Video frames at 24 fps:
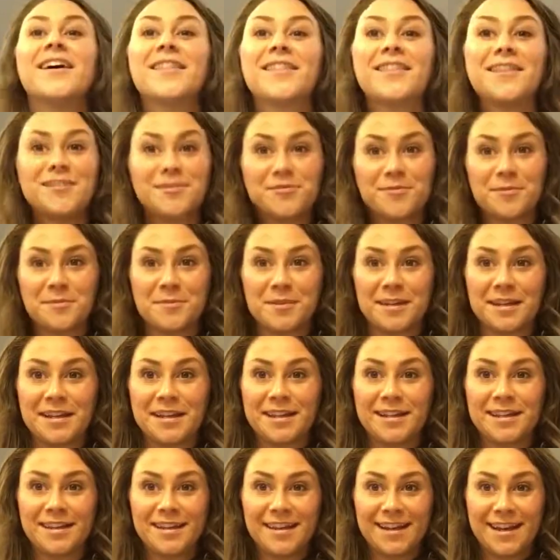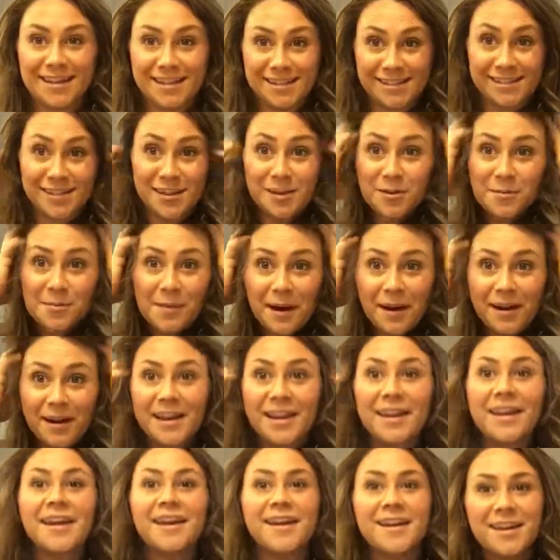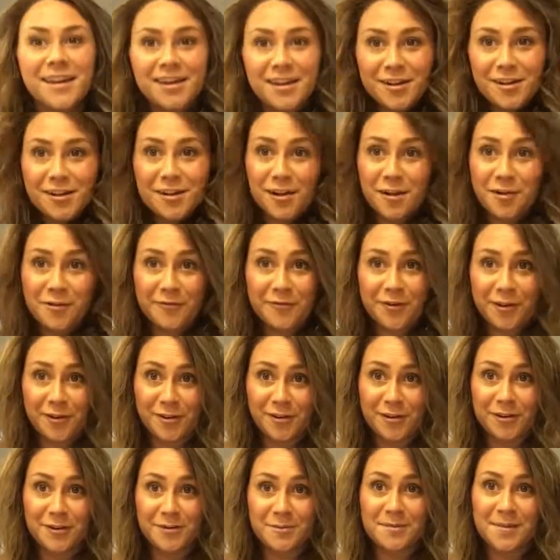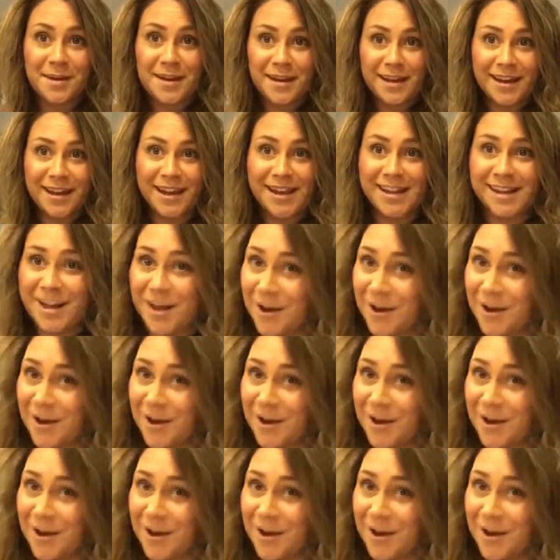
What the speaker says: that normally has no body, no volume, and